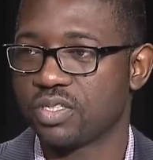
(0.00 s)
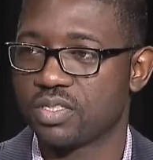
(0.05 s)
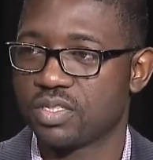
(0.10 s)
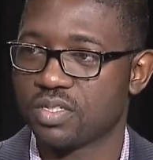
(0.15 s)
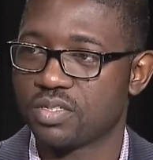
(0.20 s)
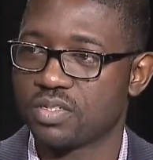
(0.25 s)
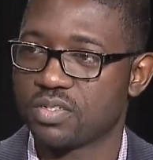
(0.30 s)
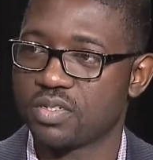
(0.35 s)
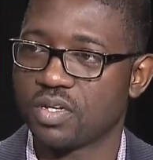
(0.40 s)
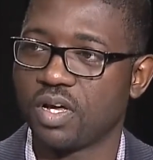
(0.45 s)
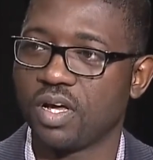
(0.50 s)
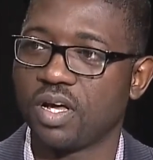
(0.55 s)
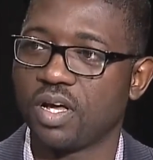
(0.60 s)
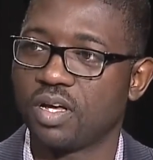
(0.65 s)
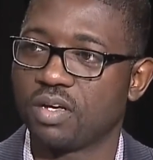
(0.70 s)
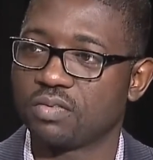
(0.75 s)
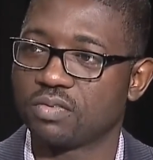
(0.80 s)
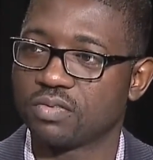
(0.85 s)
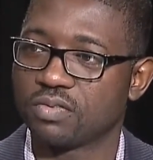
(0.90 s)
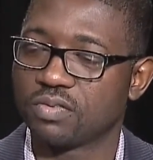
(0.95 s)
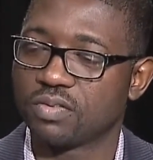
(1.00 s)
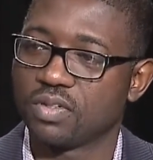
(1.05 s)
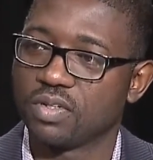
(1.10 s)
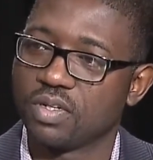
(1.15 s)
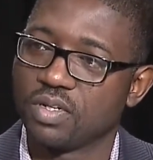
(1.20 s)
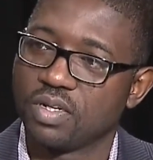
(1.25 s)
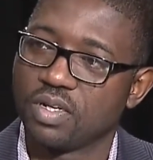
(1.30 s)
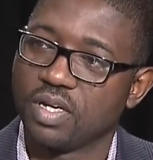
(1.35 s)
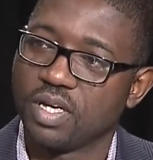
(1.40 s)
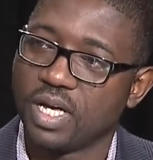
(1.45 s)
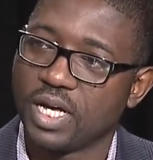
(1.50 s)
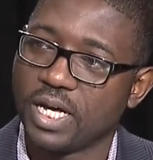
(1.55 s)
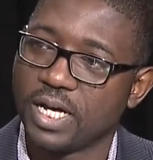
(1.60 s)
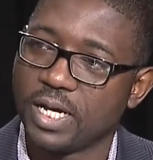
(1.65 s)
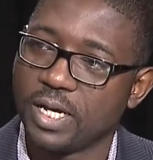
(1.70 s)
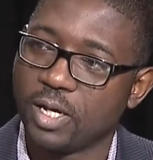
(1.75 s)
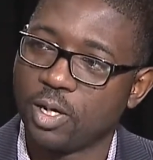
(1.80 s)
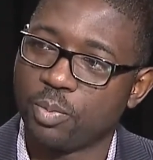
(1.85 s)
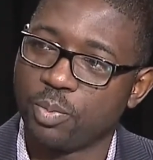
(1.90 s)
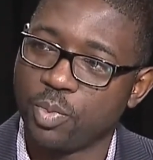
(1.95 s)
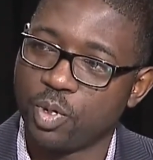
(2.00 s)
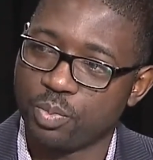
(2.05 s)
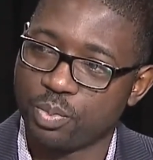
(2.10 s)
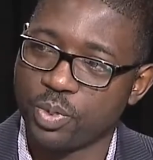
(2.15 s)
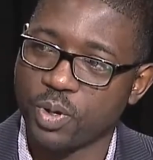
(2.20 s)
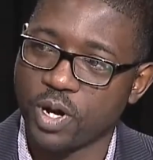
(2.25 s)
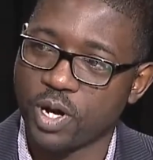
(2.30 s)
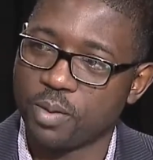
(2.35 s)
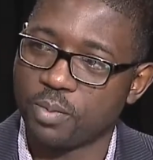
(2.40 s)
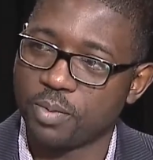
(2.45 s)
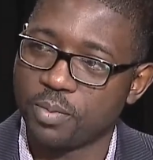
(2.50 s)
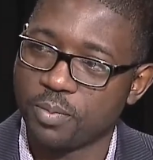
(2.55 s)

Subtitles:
to solve a problem?